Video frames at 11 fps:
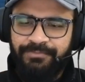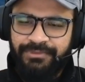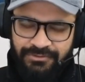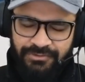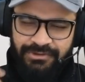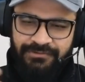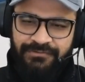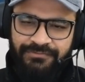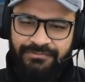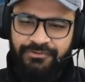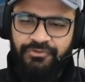you can
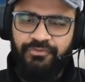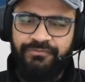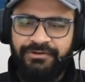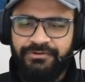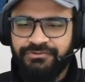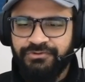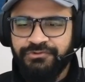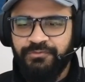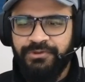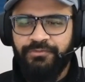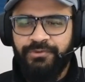just do vector search
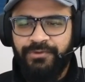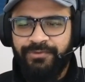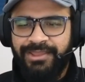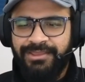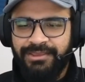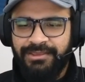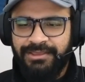with re-ranking,